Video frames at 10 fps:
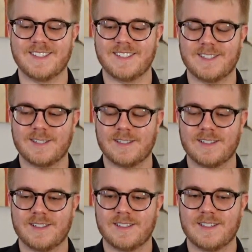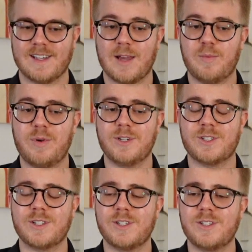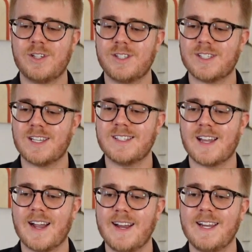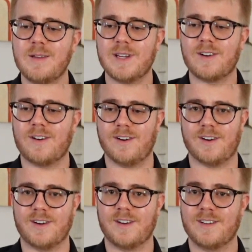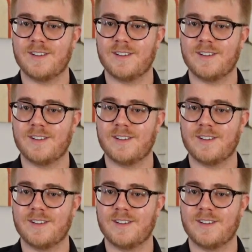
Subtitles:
And push just a tiny bit harder.